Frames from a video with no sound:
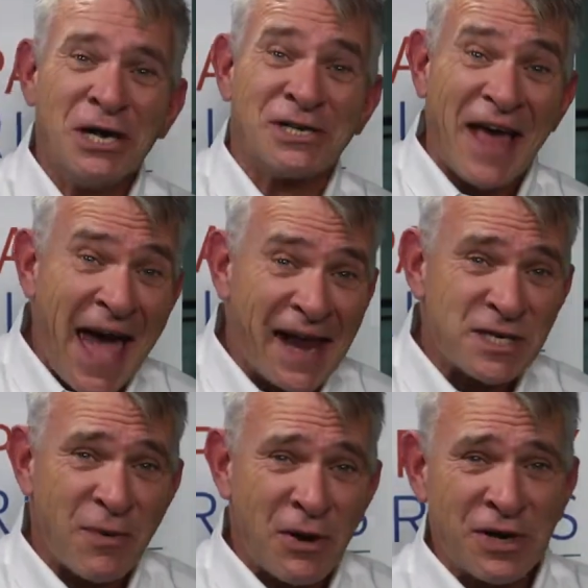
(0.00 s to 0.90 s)
to the
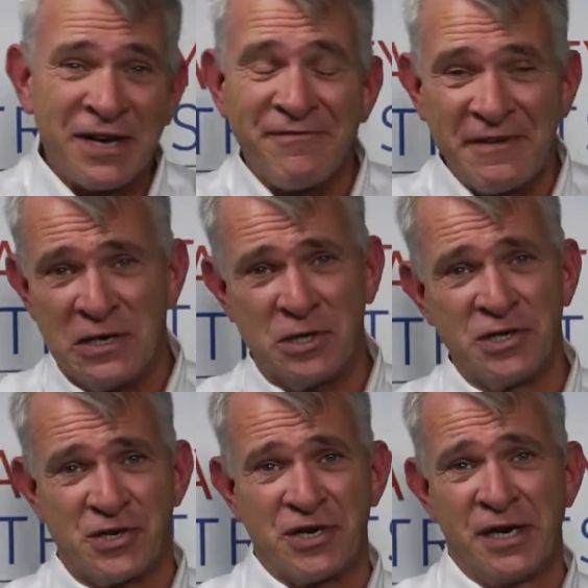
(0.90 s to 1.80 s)
Hattiesburg
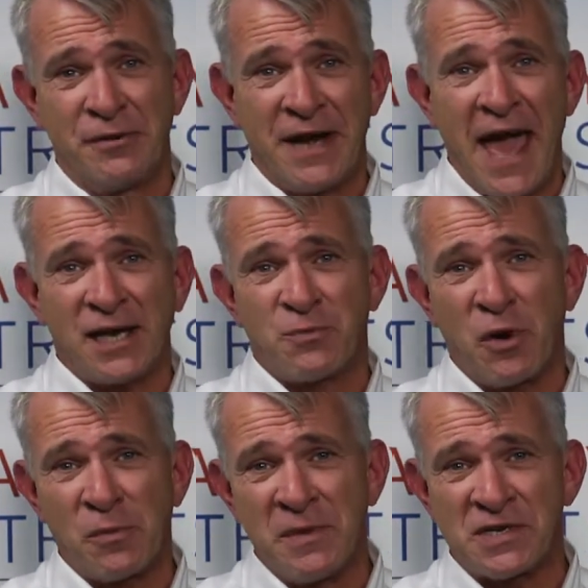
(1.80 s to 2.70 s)
Convention Center in
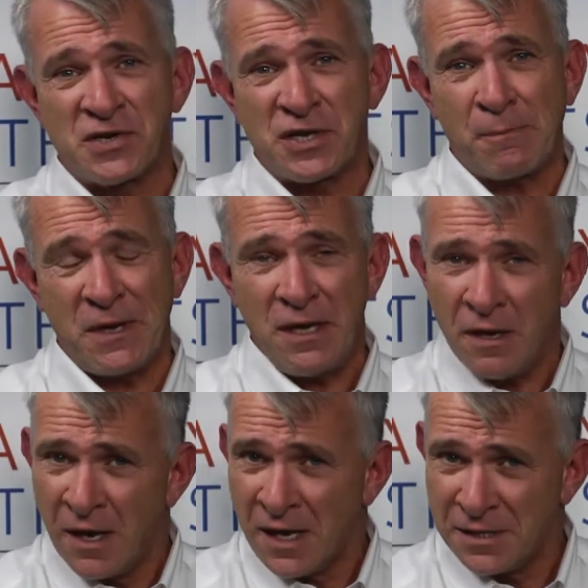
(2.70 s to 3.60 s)
Hattiesburg, Mississippi,
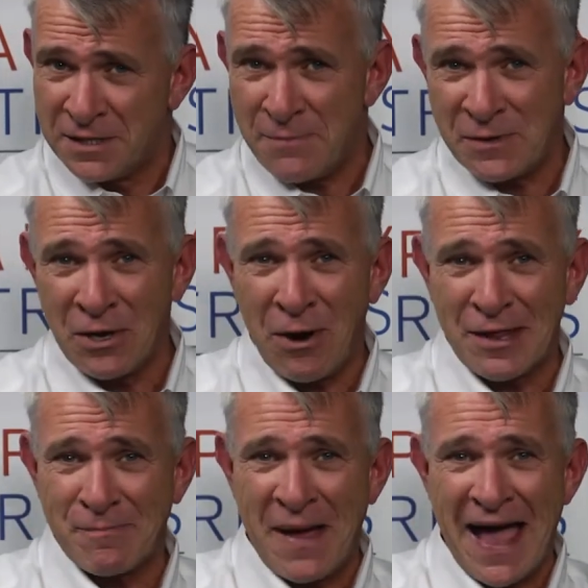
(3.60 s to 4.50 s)
deep in the heart
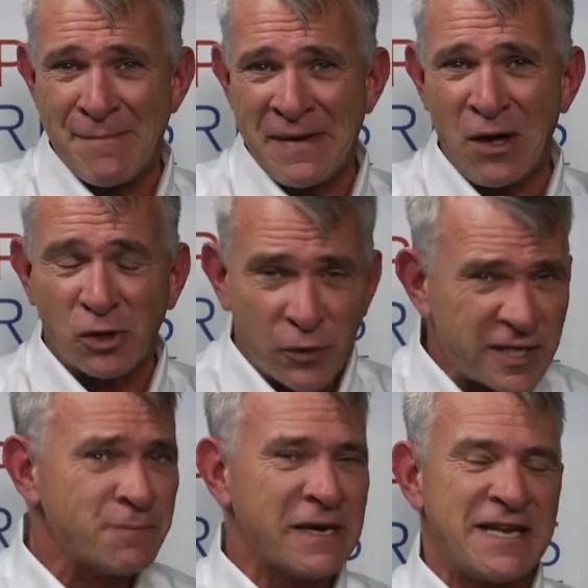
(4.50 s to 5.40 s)
of the Pine Belt,
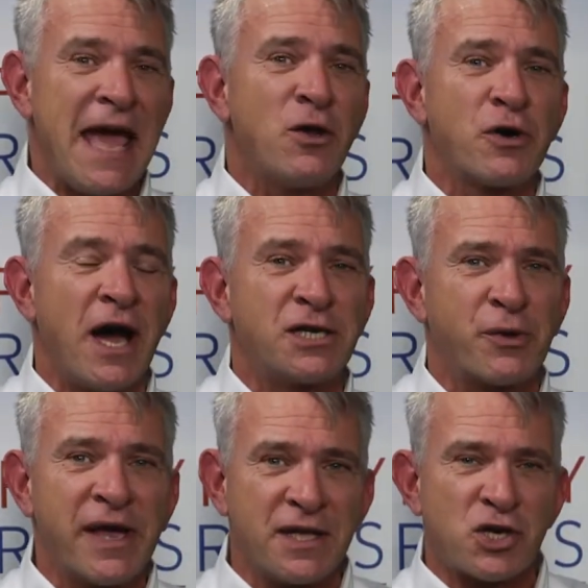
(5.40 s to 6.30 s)
Chris McDaniel
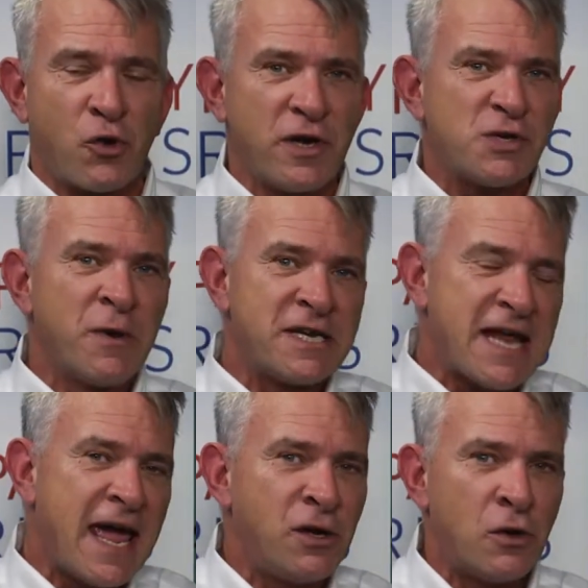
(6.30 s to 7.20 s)
country, and it's Chris
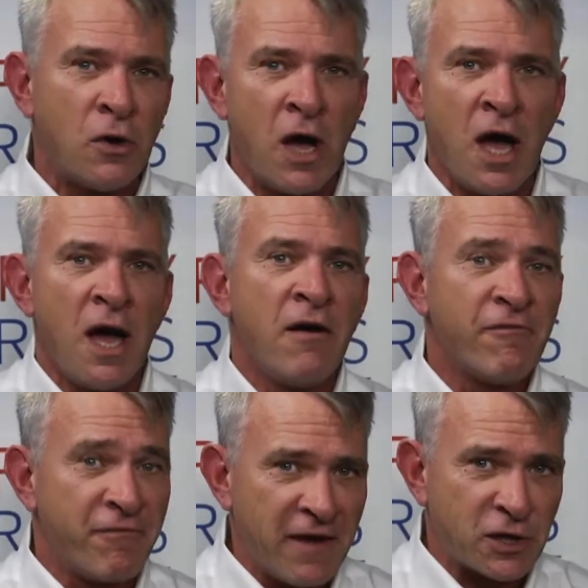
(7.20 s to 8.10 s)
McDaniel
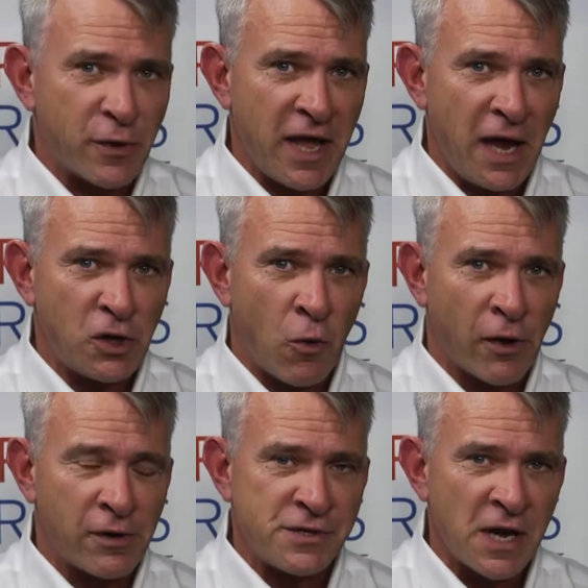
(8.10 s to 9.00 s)
Victory
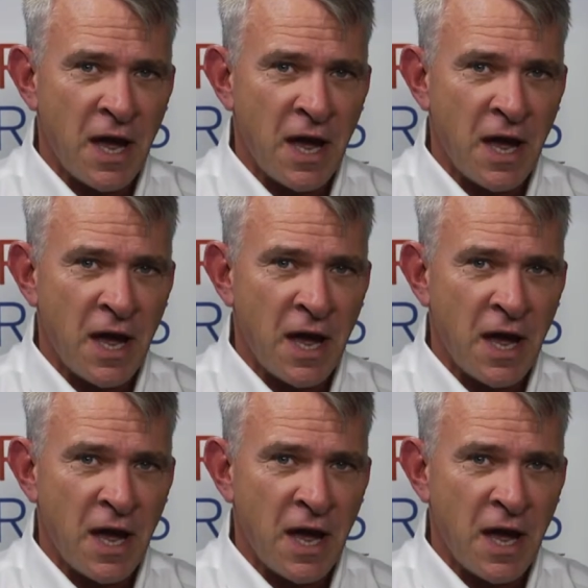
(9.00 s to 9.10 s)
Headquarters.